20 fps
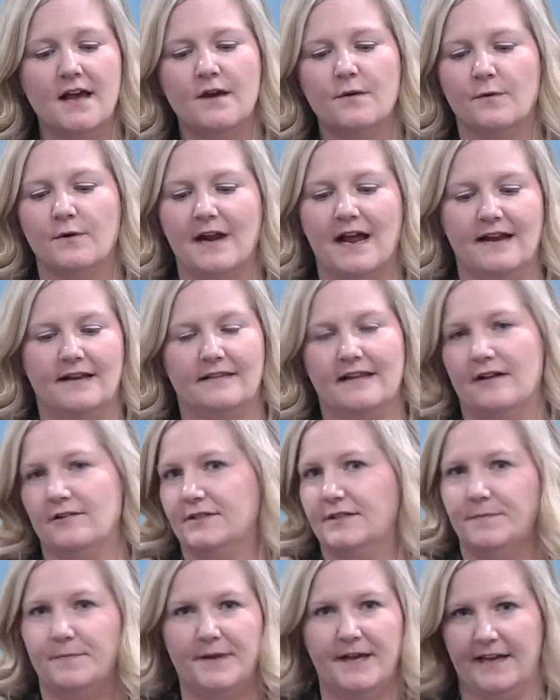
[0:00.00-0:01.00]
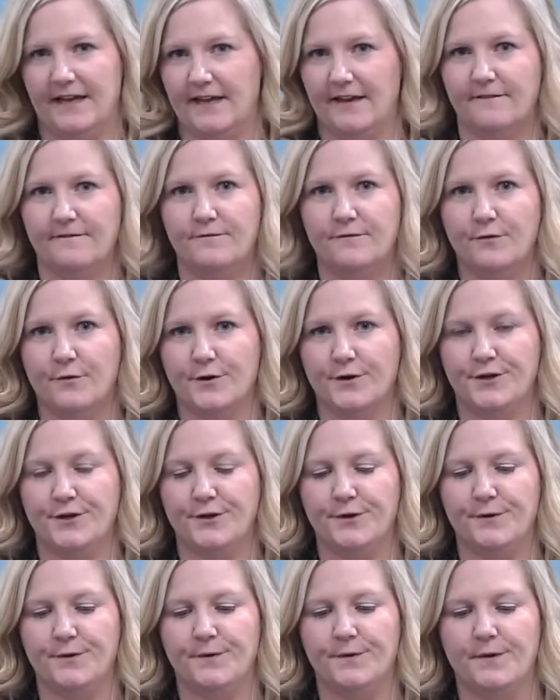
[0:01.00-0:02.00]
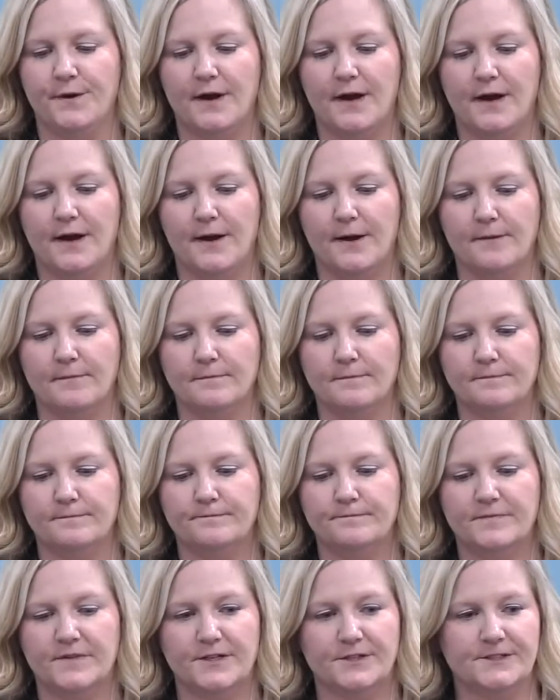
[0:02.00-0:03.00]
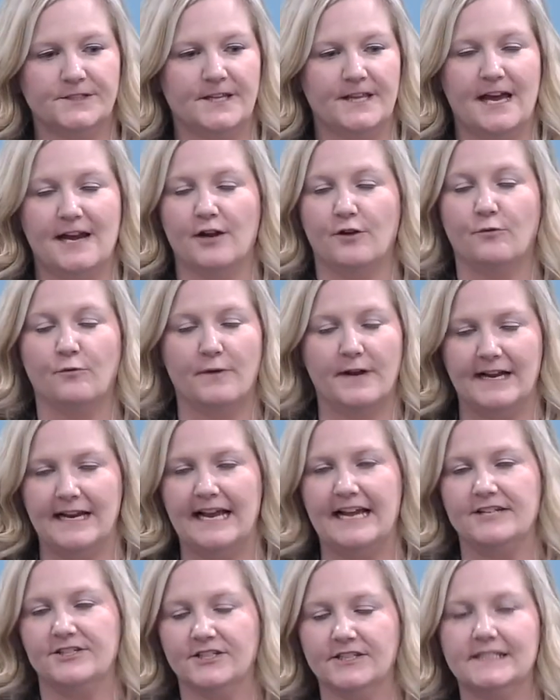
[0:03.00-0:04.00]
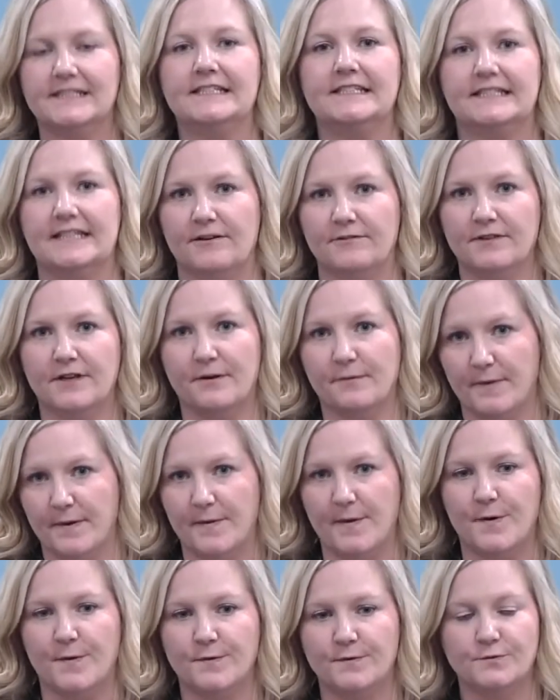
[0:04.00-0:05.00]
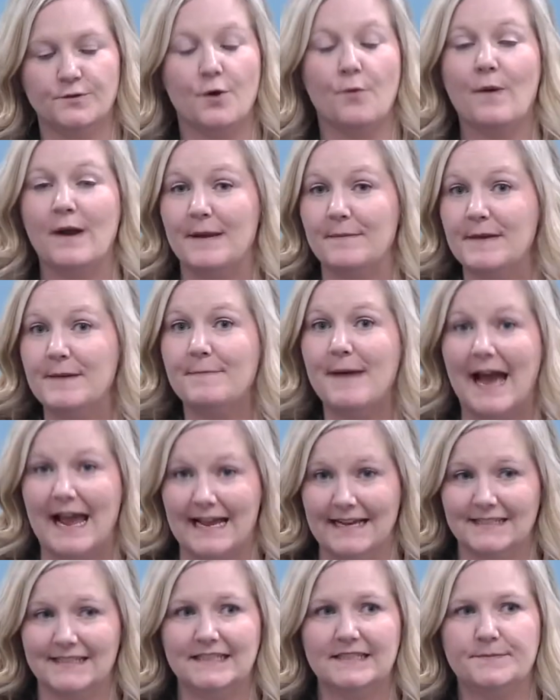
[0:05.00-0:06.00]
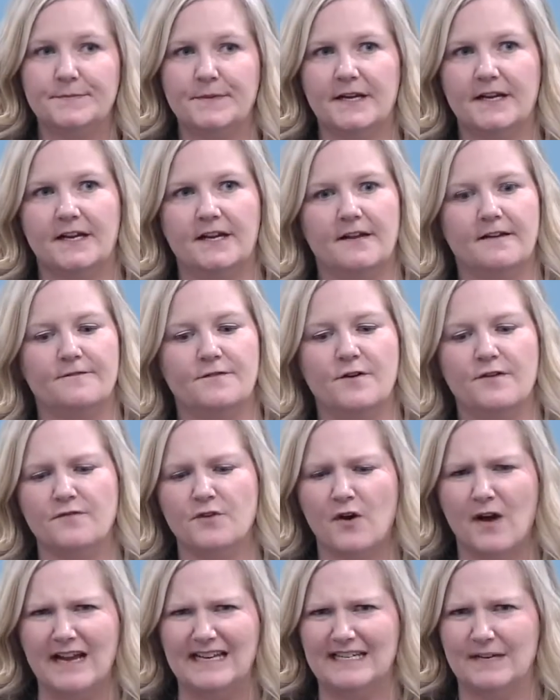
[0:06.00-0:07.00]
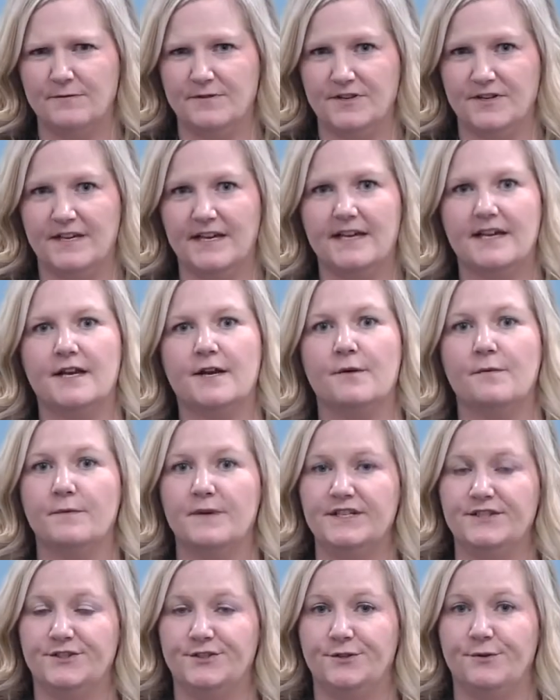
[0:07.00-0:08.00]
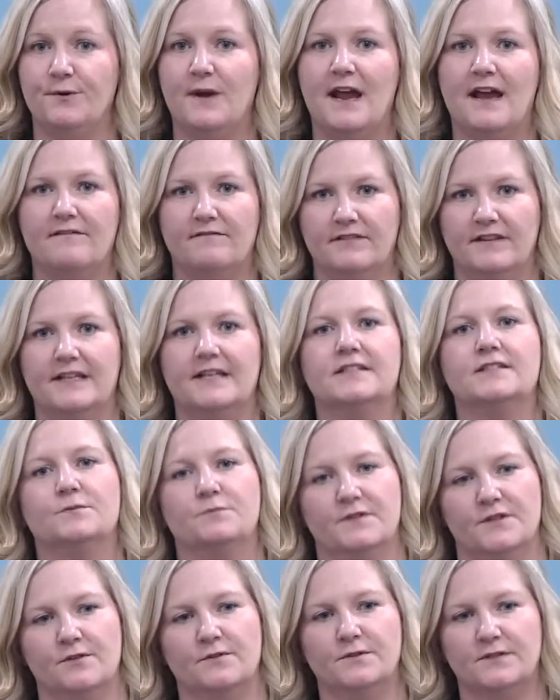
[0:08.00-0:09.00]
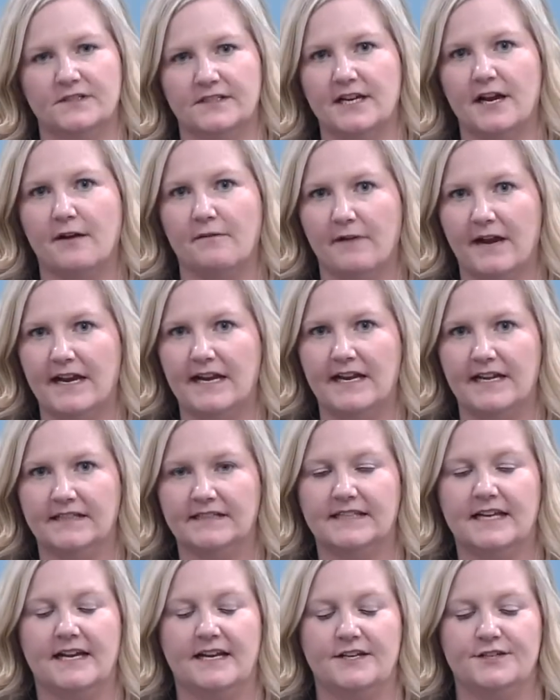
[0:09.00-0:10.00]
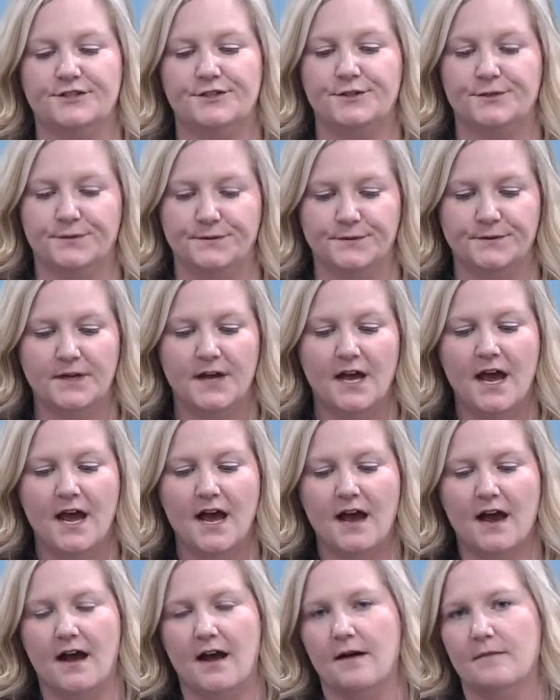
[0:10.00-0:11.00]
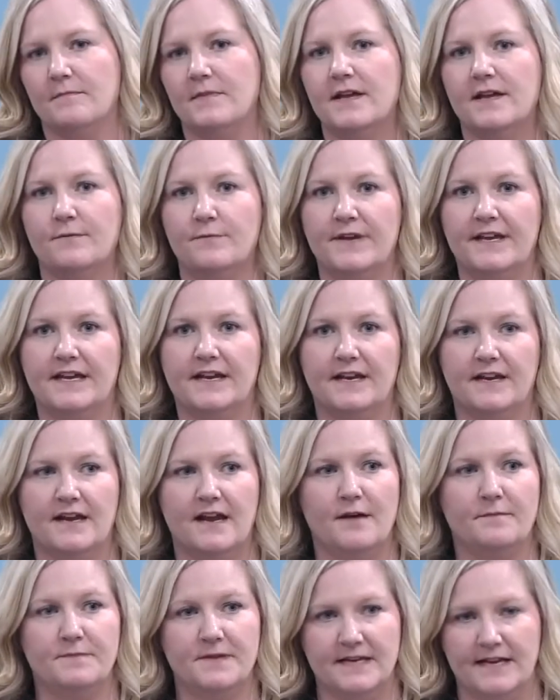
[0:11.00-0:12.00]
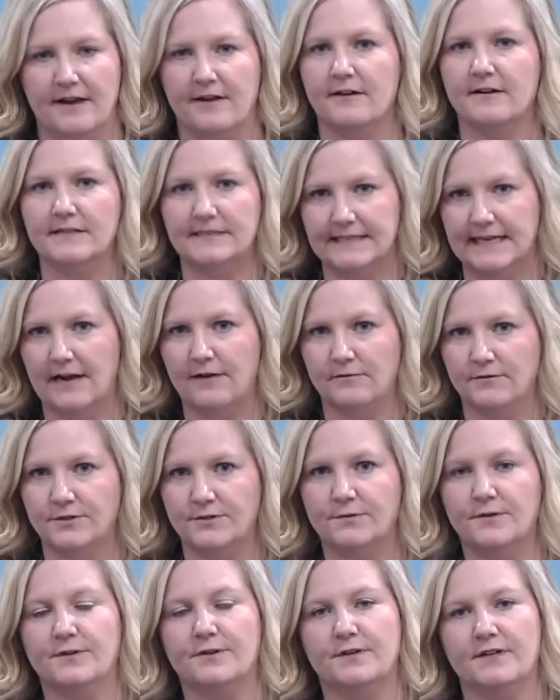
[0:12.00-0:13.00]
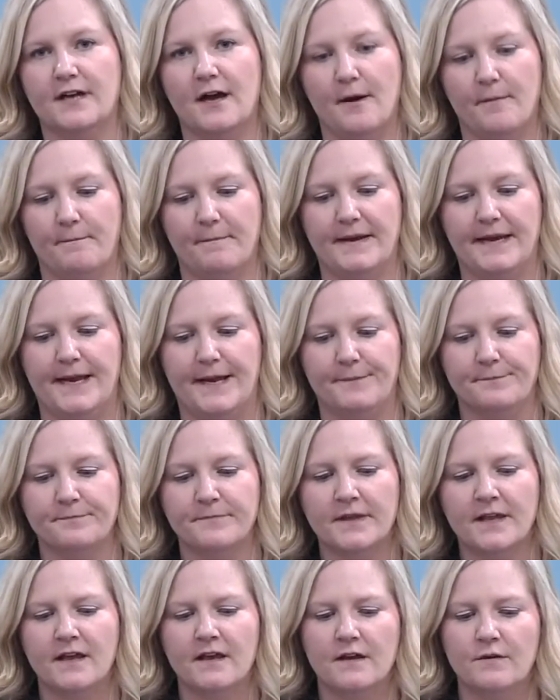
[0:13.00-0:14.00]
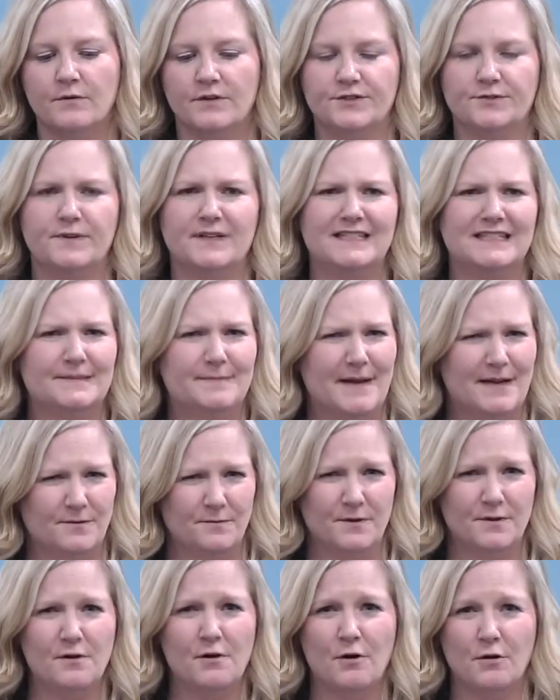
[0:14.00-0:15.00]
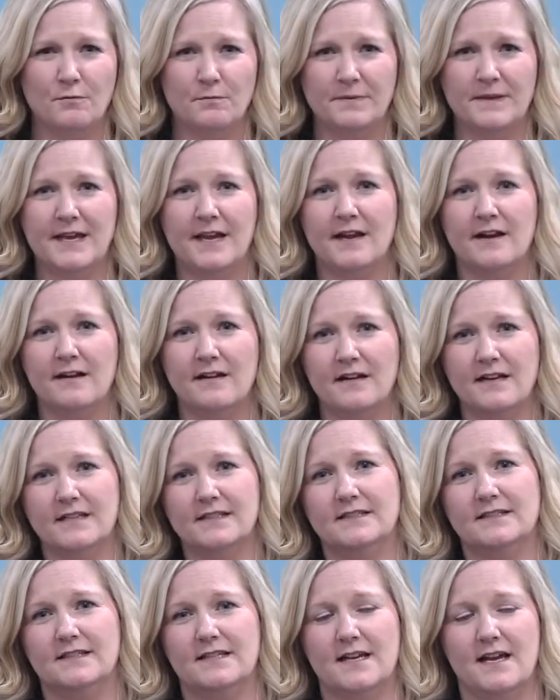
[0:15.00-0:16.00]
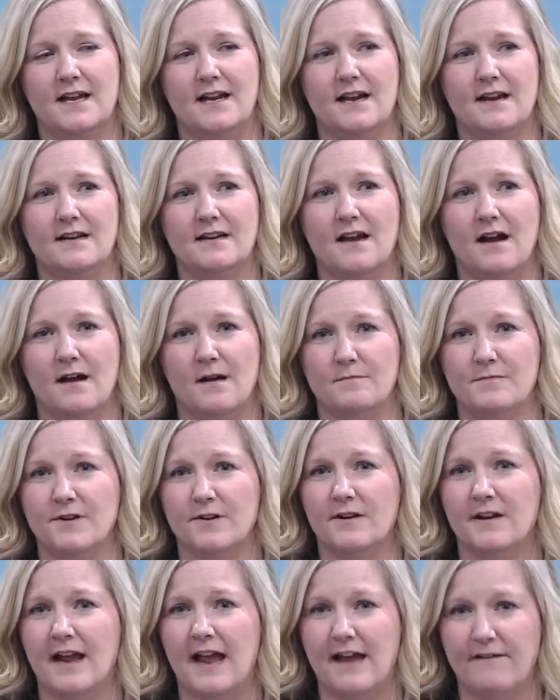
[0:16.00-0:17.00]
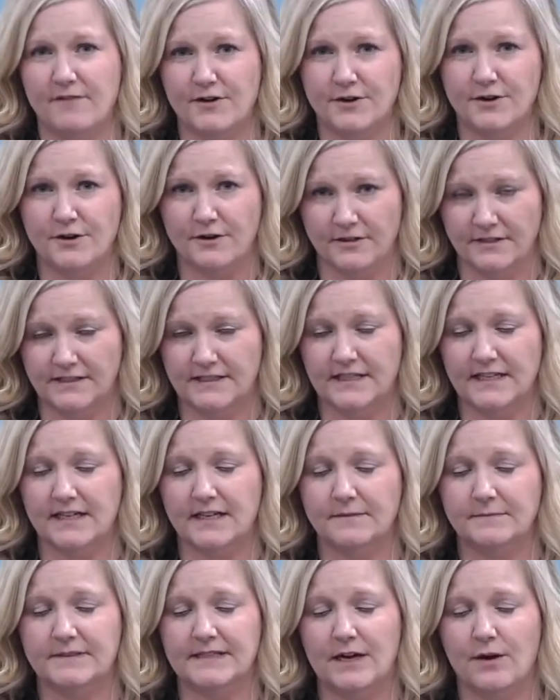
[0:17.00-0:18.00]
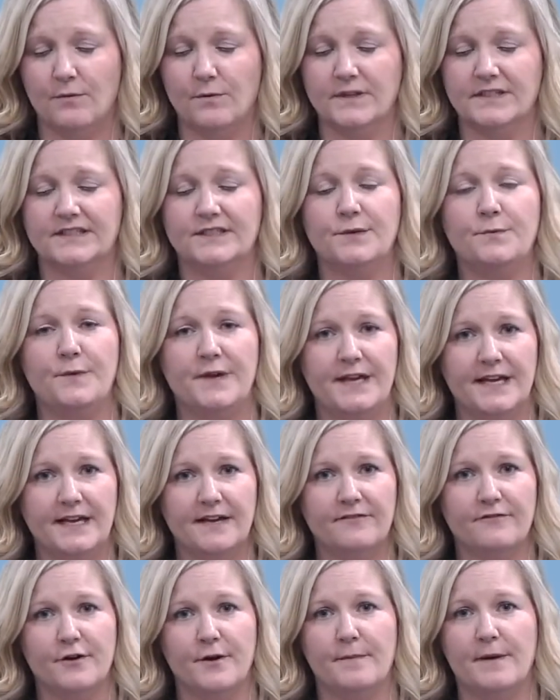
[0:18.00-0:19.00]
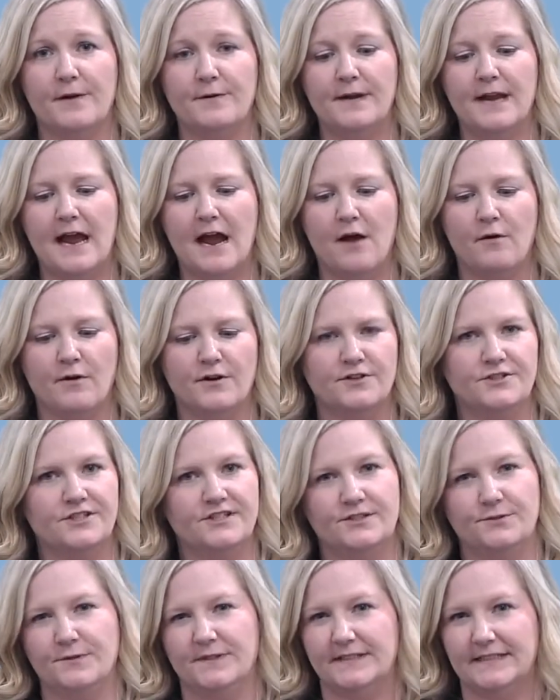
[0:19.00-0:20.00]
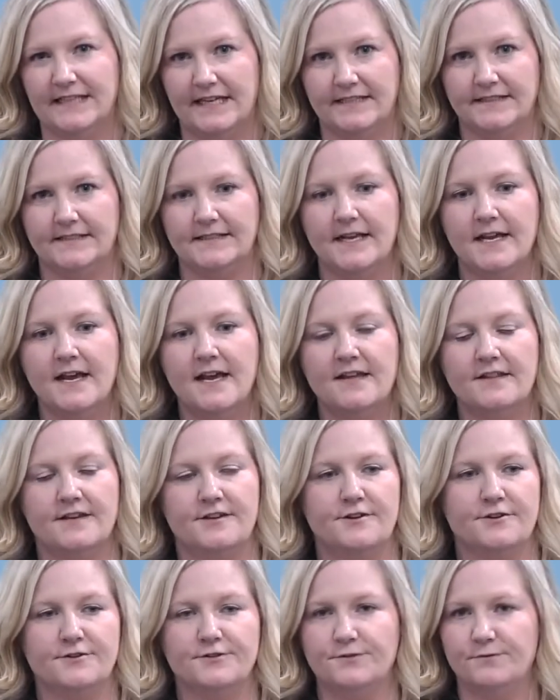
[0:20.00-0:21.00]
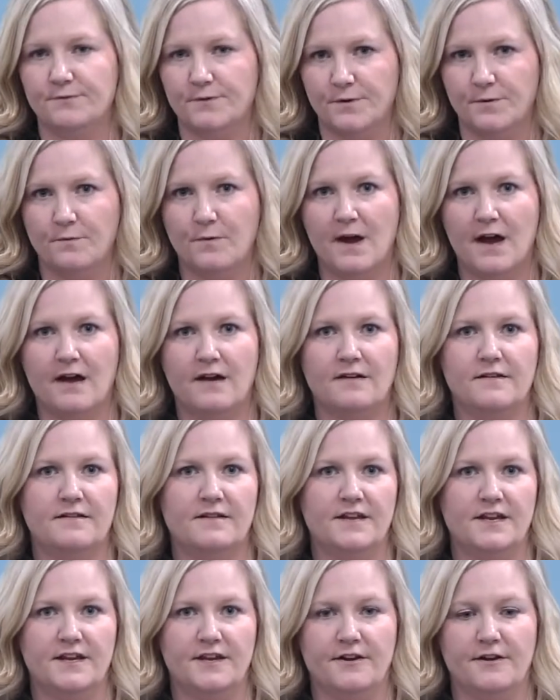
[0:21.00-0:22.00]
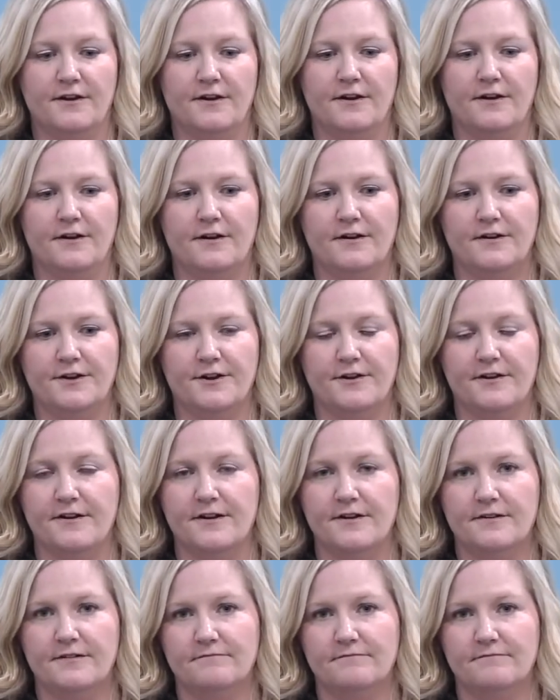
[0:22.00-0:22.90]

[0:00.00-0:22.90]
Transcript: We're not allowed to pick it for you. There's a lot of great agencies out there, and we don't want to be biased. But if you have no idea when you get here, we do have lists with those star ratings on it too, and we can help you narrow it down to a good company. What to expect with home care is that you're going to have a nurse that comes out once a week for about an hour just to assess that you're doing well, that you're